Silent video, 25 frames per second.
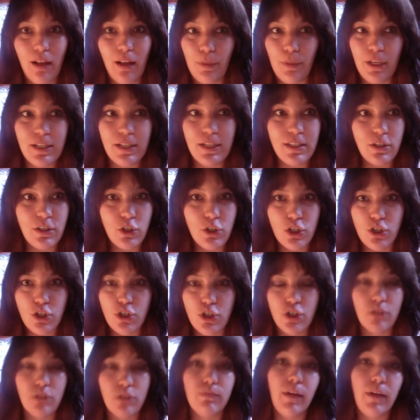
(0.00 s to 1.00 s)
because it's just
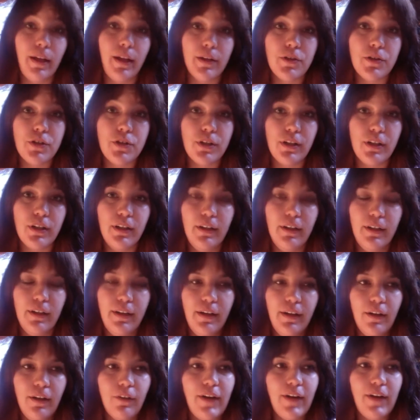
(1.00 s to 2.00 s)
too much,
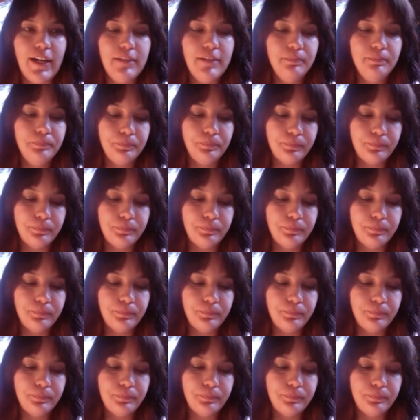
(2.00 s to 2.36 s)
right?